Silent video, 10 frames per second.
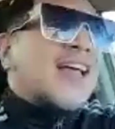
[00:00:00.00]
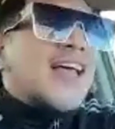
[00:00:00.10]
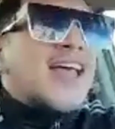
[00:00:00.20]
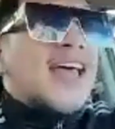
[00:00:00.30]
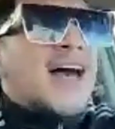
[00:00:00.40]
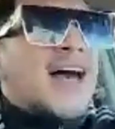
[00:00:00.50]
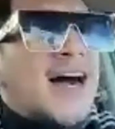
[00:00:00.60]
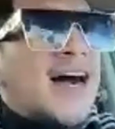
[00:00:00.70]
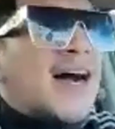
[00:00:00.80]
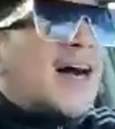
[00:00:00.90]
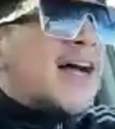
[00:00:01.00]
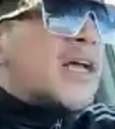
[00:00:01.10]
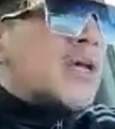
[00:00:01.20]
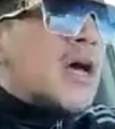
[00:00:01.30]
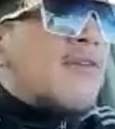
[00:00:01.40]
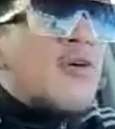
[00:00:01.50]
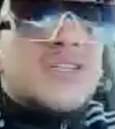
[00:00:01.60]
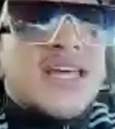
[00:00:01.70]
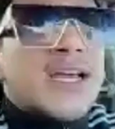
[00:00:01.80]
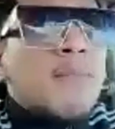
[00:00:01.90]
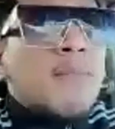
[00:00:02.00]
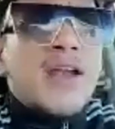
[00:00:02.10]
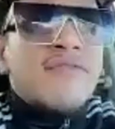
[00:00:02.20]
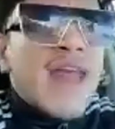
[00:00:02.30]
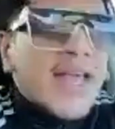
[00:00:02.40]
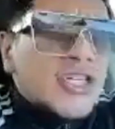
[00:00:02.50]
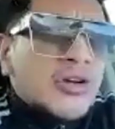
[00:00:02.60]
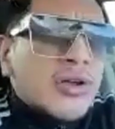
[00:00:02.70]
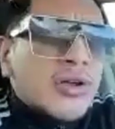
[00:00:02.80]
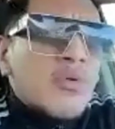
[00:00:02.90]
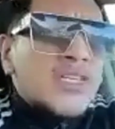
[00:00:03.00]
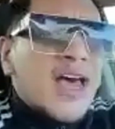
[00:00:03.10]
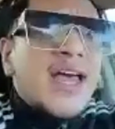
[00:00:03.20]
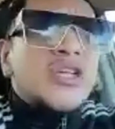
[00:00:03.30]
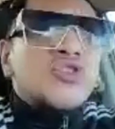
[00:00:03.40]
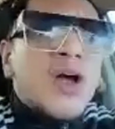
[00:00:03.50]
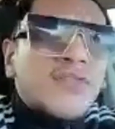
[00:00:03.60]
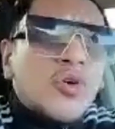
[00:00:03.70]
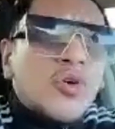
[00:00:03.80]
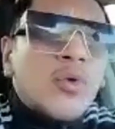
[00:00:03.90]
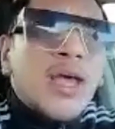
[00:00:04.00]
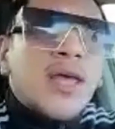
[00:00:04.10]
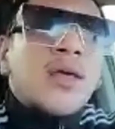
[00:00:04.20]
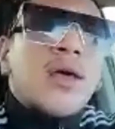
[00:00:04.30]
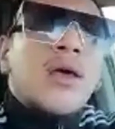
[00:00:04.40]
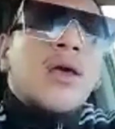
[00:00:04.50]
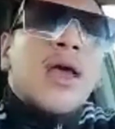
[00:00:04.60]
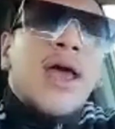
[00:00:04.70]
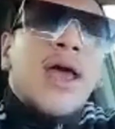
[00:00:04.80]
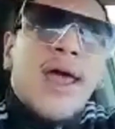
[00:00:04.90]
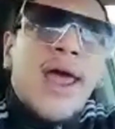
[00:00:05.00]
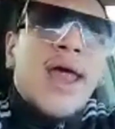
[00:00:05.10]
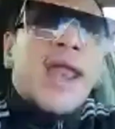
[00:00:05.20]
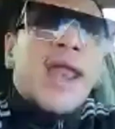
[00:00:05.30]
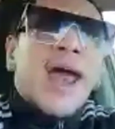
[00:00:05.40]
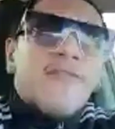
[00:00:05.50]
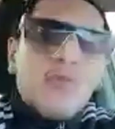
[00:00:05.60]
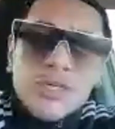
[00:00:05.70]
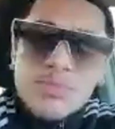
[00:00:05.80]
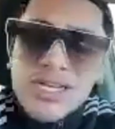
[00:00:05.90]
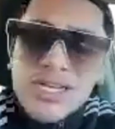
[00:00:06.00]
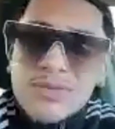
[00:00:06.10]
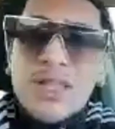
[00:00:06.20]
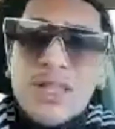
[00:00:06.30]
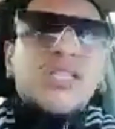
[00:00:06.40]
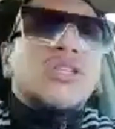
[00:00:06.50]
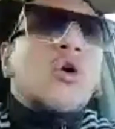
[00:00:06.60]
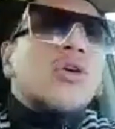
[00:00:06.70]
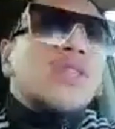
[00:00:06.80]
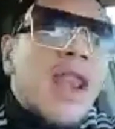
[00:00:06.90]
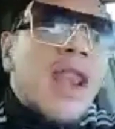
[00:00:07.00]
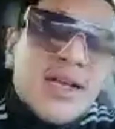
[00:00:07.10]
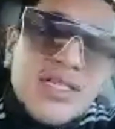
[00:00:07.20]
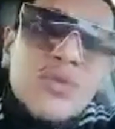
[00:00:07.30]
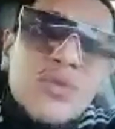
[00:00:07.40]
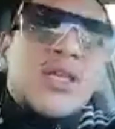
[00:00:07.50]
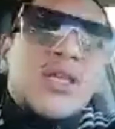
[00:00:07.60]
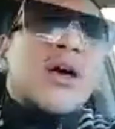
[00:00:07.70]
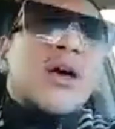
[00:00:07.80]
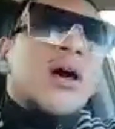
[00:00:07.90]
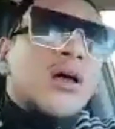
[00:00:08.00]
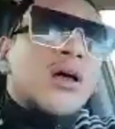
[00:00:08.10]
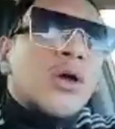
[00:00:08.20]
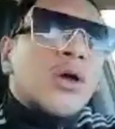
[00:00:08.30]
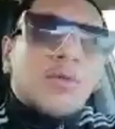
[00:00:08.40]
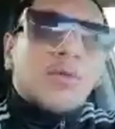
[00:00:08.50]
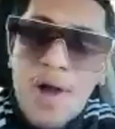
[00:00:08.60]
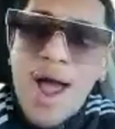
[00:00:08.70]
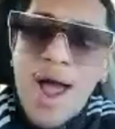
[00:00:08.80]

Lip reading: I've always had that competitive nature and always have that drive to win. And I have a responsibility to hold that legacy with pride.